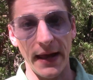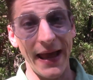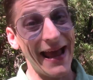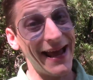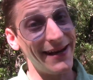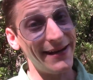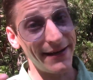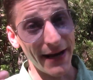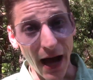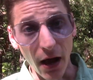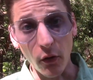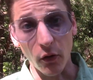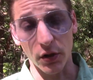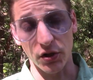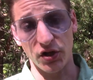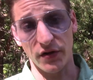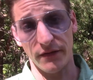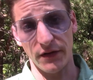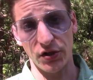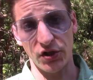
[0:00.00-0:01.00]
and
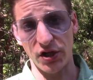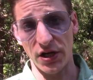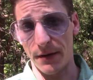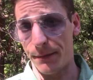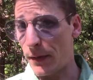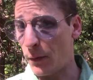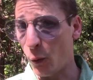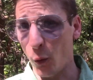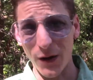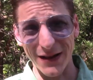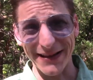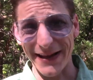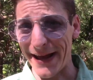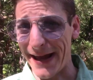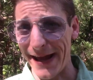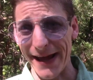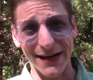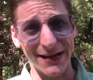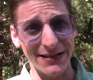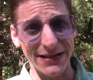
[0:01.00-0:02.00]
knowledge of the ship and what the
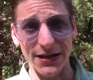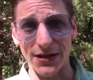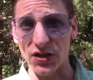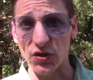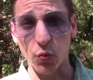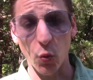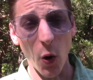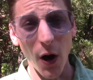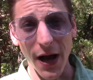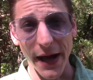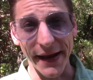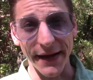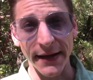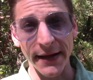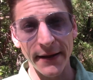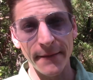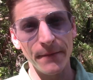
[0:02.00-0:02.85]
heck does what